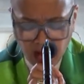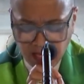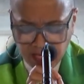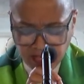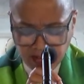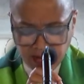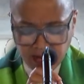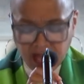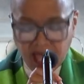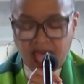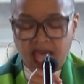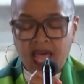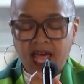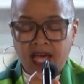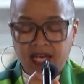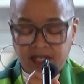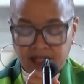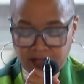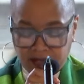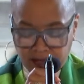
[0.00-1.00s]
other,
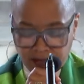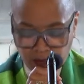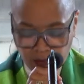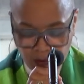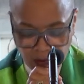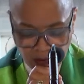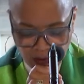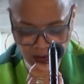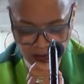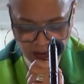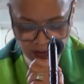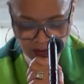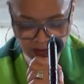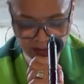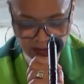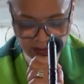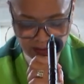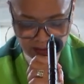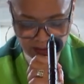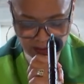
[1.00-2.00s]
and the
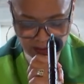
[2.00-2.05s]
world.